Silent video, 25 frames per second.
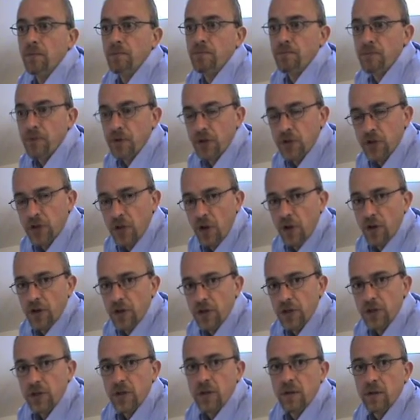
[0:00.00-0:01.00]

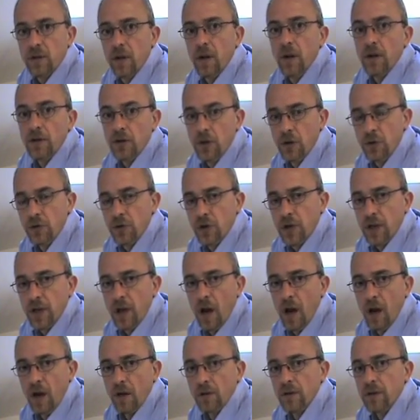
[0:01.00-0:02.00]
precise, usually
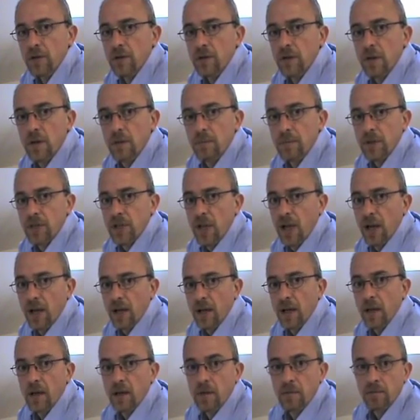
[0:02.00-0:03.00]
hardened
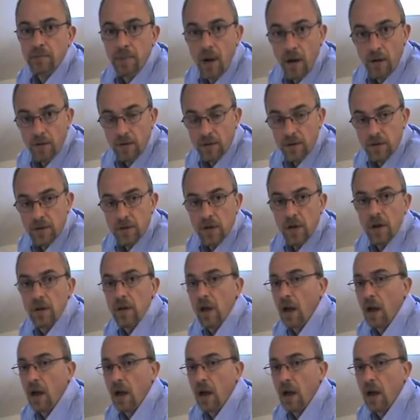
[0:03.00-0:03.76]
metallic components.